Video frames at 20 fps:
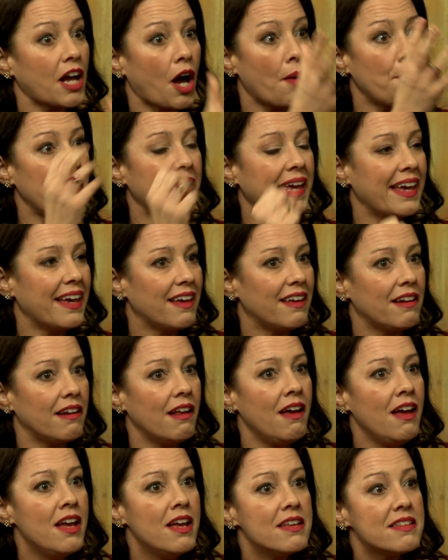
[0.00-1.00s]
coming in,
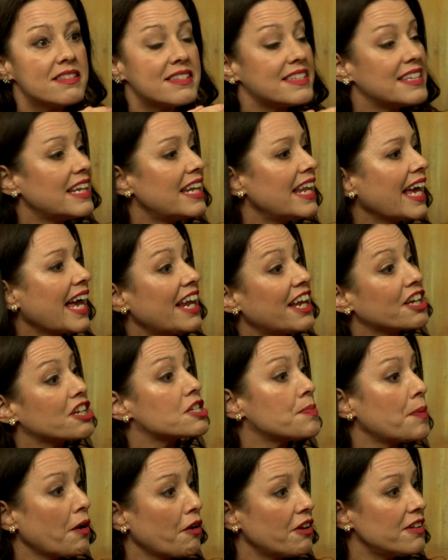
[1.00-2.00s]
sitting and
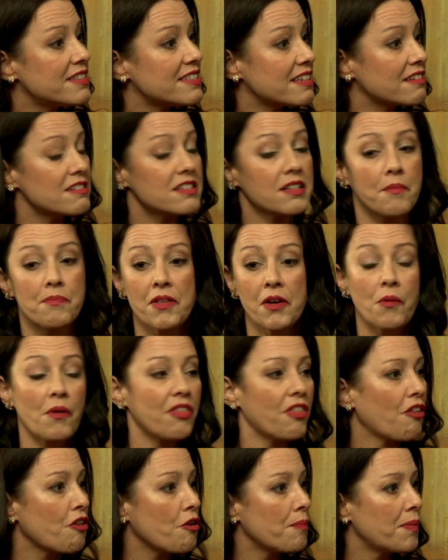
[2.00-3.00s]
experiencing something with
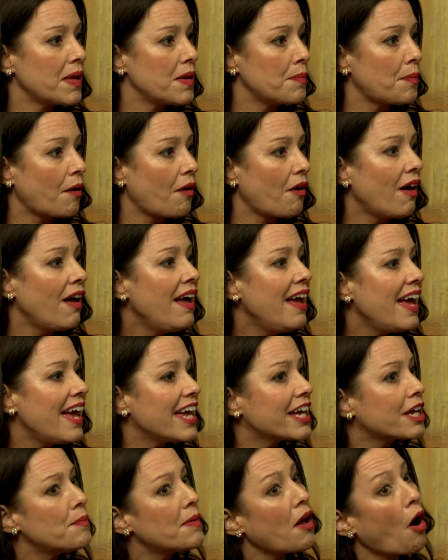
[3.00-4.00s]
other people. It
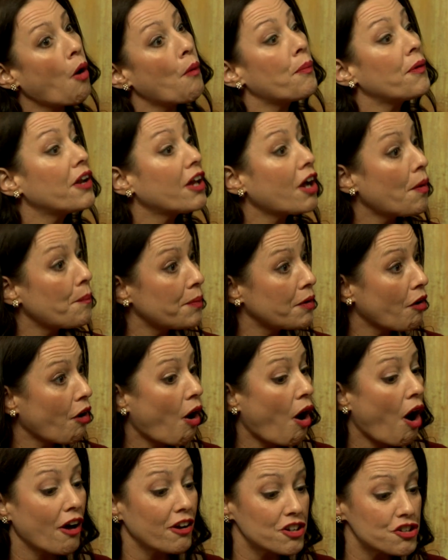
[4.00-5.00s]
can be opening up your
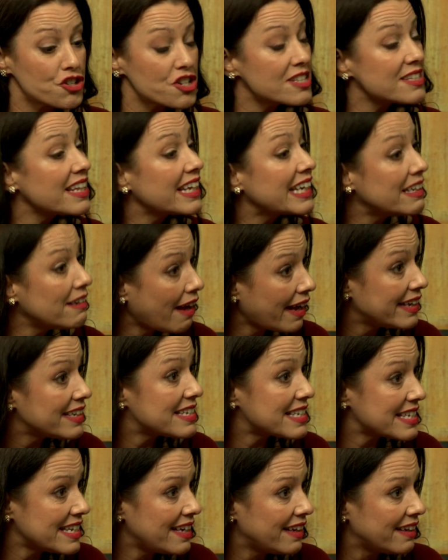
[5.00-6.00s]
heart, just like
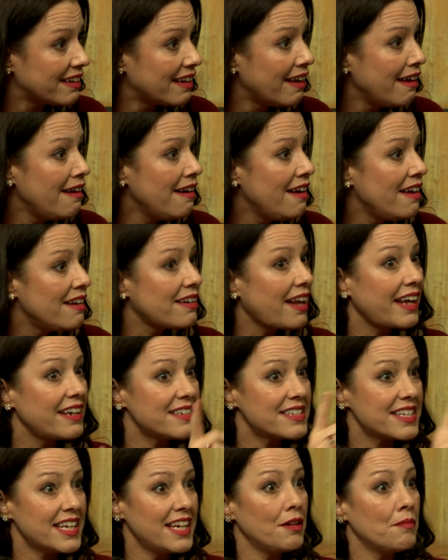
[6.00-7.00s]
19.
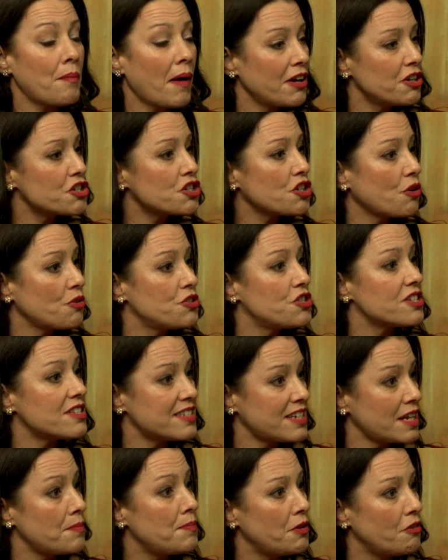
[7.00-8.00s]
19, my show just
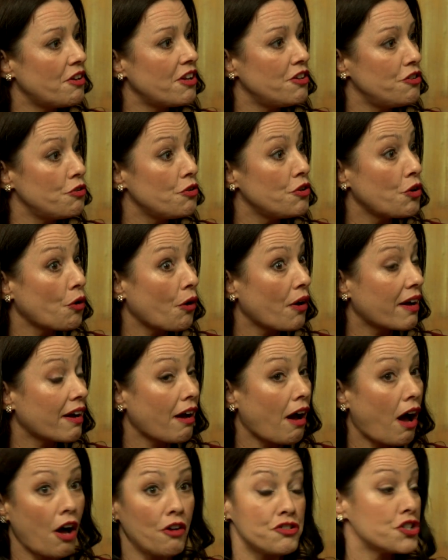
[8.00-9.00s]
debuted in New York
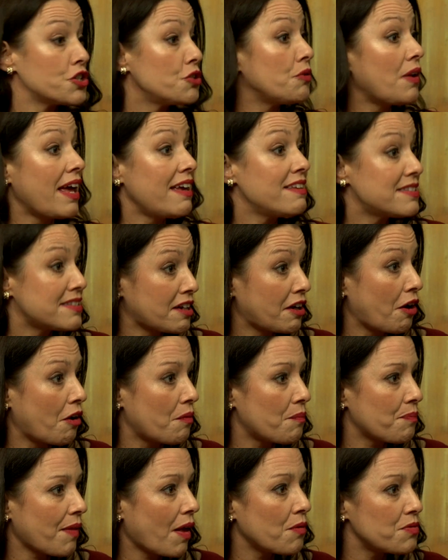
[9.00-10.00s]
2 days ago.
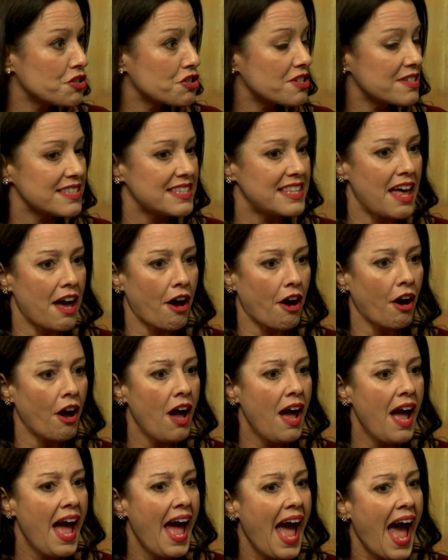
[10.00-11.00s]
I was just there.
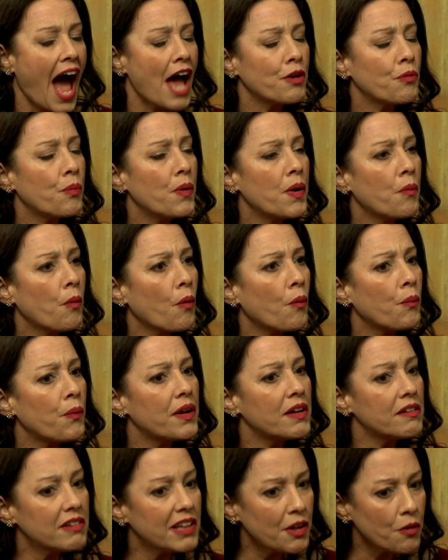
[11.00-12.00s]
And we were
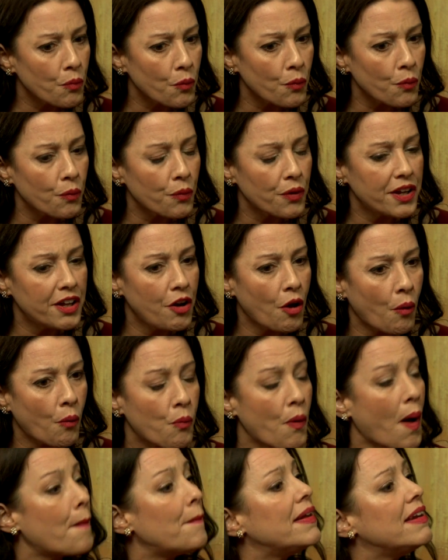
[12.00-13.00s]
really,
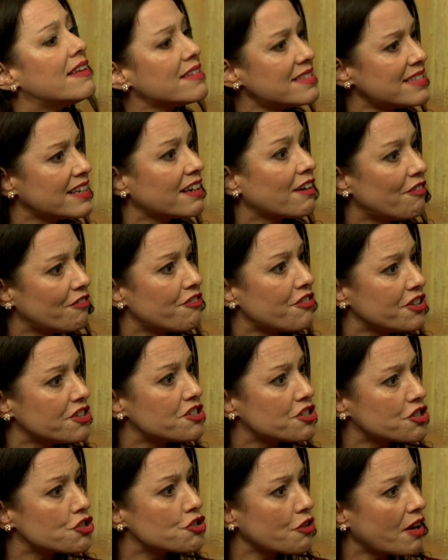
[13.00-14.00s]
reminiscing of these
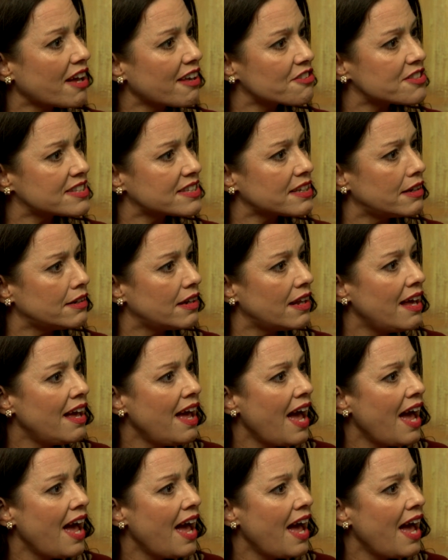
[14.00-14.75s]
strengths and